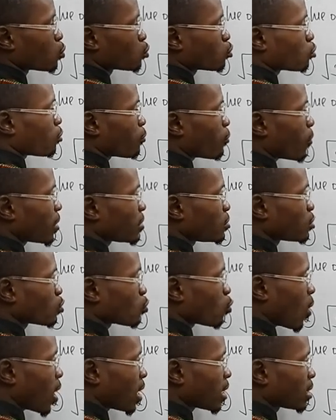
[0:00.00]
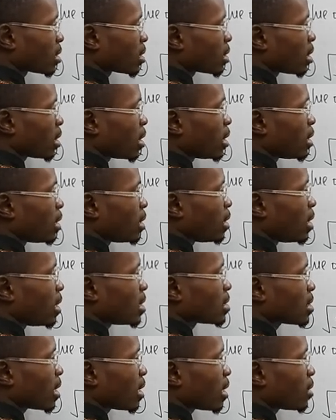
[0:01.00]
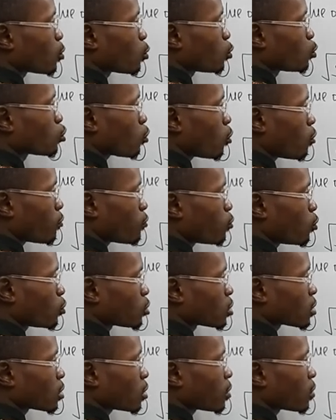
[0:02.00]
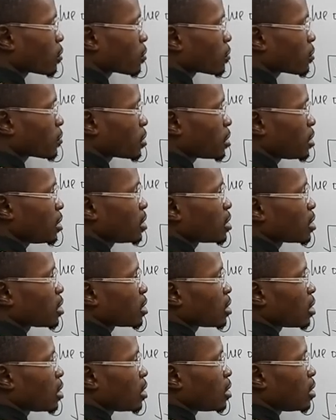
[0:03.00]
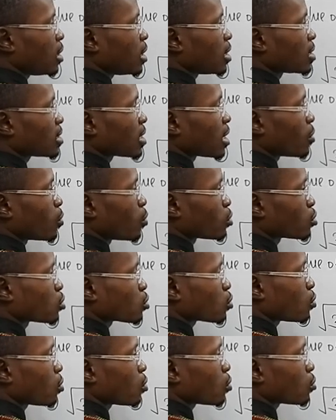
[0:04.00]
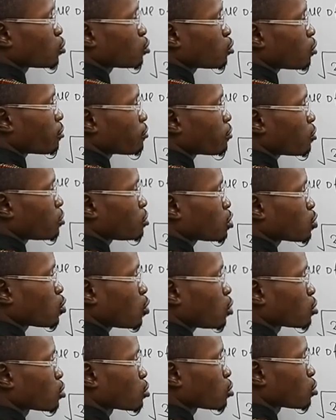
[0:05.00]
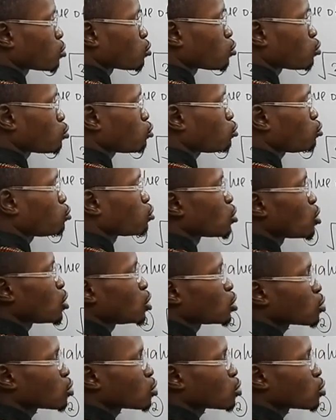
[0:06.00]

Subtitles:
Root of 1 is 1, less than root of what? 3, less than what? Root of 4 is what? 2.